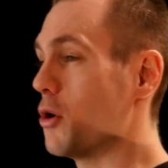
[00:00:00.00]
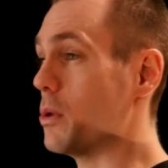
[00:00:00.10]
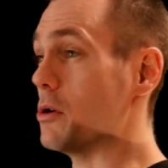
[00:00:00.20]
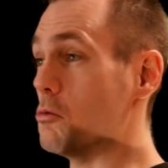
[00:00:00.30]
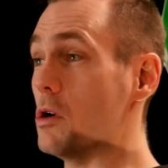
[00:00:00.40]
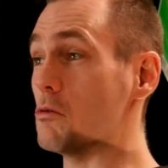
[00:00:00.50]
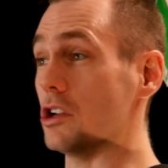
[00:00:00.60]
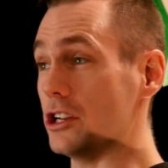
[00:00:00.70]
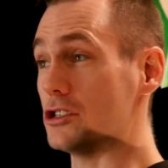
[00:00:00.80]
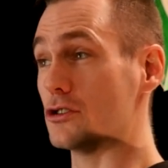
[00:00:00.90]
we
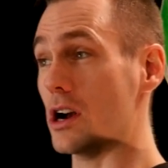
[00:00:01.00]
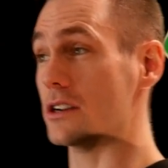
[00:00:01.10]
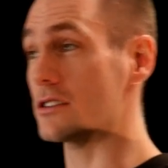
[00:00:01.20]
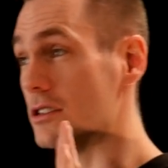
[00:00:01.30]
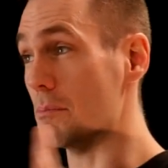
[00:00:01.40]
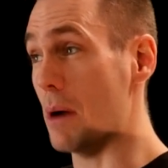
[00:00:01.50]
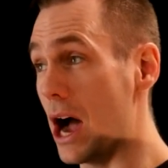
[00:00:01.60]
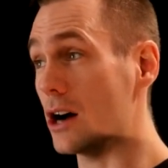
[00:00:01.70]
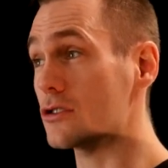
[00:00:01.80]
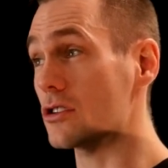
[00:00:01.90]
really stretched the
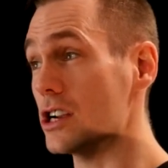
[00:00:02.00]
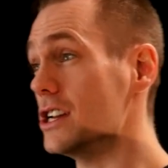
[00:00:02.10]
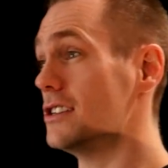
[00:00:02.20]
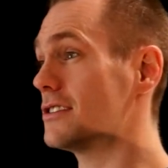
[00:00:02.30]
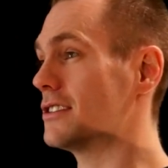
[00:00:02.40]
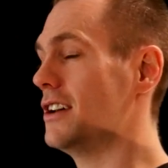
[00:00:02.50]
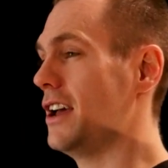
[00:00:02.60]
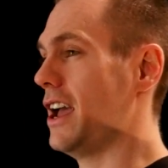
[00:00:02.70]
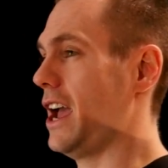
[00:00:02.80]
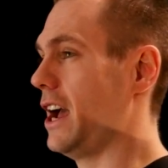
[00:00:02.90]
boundaries,
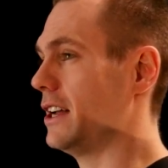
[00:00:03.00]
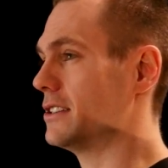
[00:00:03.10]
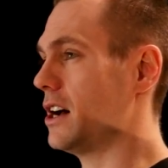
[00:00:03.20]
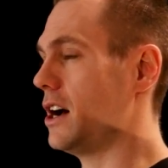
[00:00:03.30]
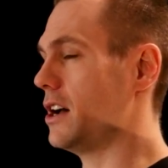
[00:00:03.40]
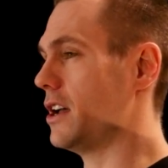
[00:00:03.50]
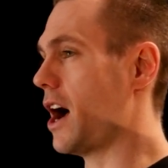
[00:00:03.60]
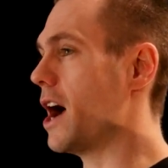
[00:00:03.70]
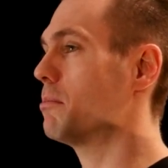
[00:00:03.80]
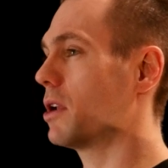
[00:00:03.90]
and
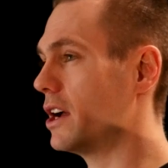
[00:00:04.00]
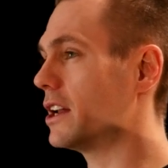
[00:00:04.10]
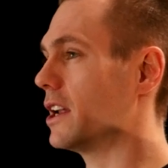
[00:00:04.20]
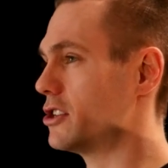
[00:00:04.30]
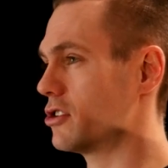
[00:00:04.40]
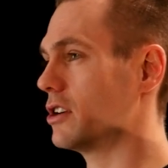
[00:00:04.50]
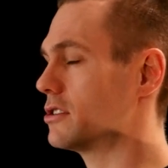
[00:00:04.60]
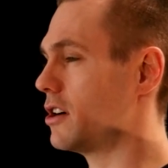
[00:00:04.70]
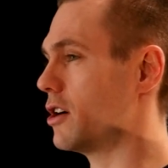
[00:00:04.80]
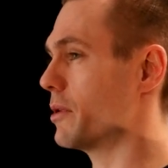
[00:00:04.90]
I played electric
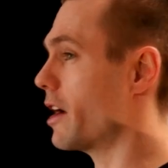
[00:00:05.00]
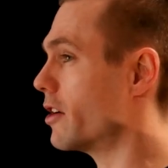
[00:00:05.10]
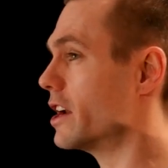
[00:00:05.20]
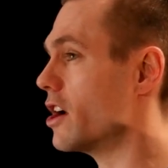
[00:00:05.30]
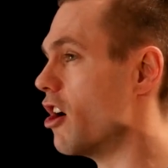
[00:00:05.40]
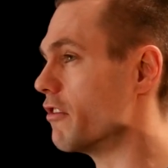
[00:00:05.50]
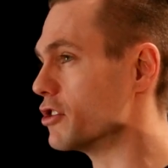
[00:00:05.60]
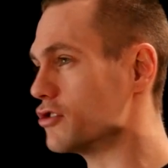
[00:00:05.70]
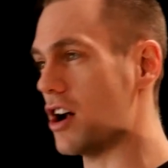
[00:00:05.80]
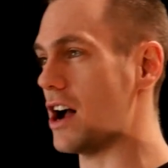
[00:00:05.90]
guitar without any
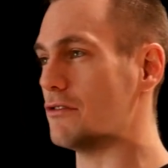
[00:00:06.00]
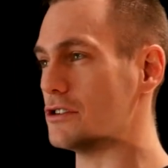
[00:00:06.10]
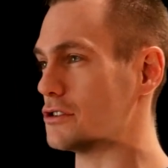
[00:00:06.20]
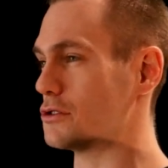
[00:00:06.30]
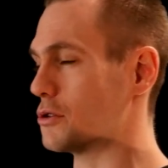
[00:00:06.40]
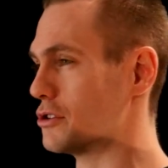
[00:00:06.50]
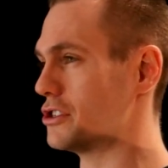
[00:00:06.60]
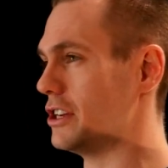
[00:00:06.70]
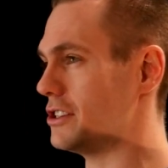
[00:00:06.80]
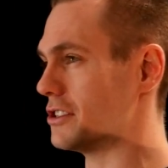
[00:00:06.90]
overdrive or
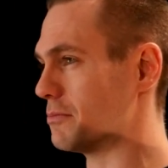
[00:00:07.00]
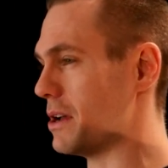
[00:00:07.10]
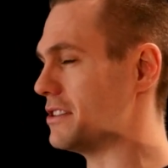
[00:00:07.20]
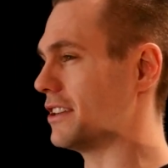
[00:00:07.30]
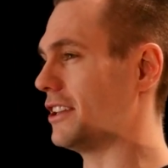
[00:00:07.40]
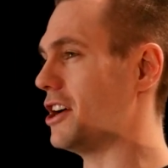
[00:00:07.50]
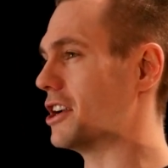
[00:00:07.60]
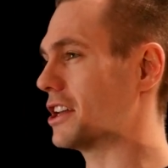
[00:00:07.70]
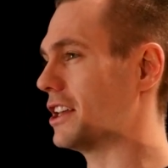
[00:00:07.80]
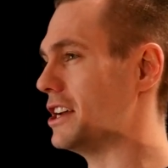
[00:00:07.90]
distortion, just basically
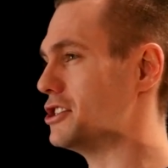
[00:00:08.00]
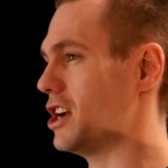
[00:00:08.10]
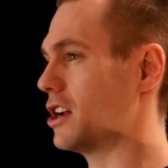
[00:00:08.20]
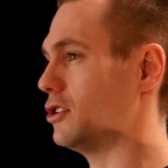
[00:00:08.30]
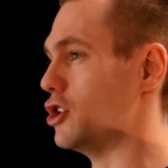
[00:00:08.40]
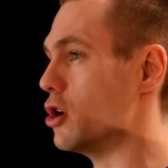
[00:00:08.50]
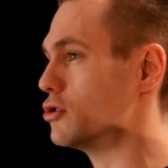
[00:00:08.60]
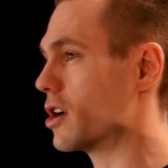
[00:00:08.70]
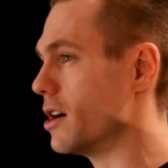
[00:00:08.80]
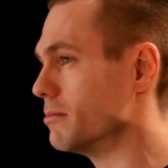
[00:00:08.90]
on clean channel. No
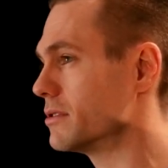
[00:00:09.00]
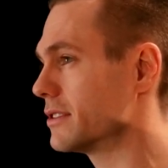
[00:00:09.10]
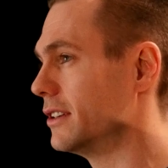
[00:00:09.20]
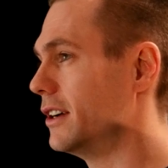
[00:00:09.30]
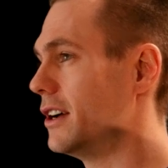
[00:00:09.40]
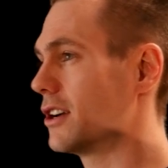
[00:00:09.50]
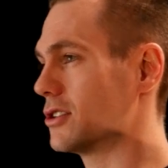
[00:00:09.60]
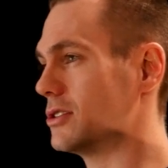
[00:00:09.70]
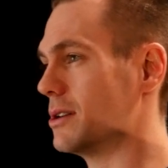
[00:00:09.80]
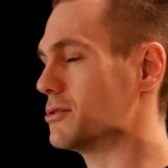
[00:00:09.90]
drums,
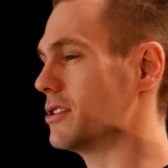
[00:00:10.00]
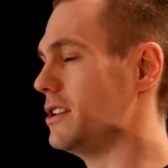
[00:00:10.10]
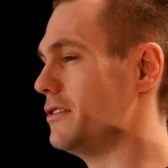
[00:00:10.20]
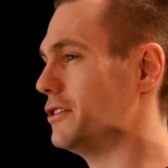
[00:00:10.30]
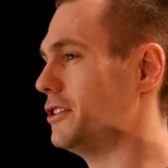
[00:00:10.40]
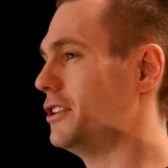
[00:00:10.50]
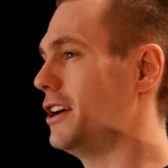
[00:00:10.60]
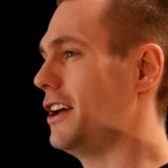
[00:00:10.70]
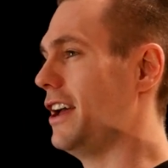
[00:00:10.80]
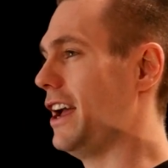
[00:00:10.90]
because drums are evil,
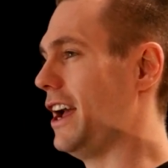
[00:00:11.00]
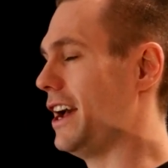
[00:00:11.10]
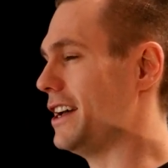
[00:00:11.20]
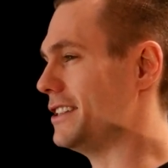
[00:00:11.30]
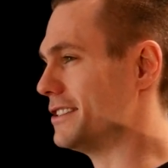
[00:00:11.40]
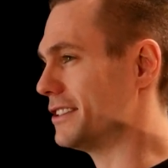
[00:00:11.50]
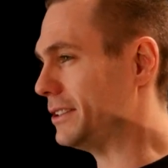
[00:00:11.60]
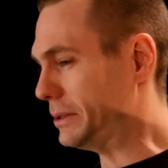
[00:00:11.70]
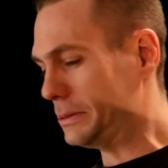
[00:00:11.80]
and